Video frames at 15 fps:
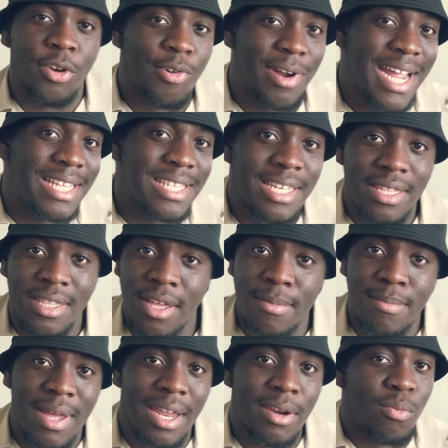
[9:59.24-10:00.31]
created
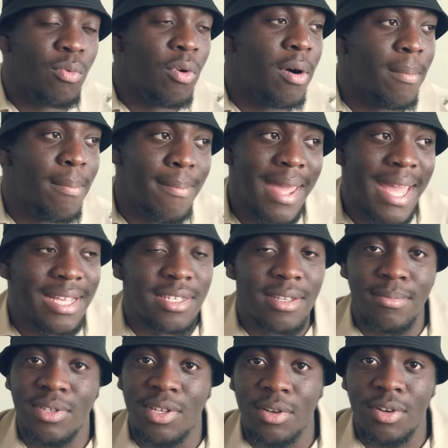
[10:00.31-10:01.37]
them and what makes
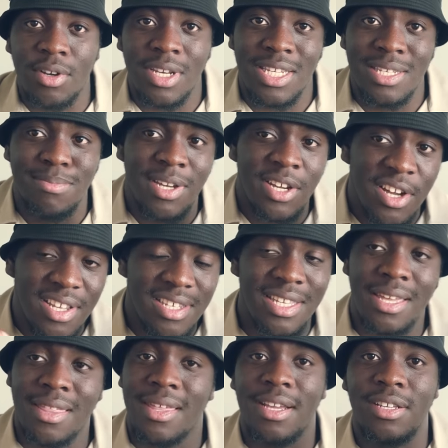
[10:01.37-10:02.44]
them so good is because
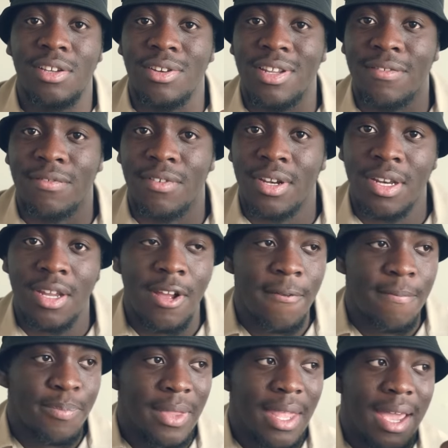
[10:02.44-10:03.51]
they think so different
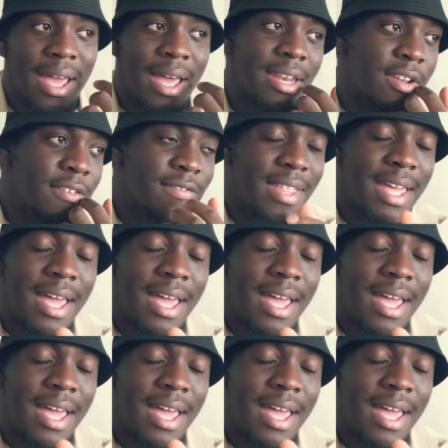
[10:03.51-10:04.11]
and of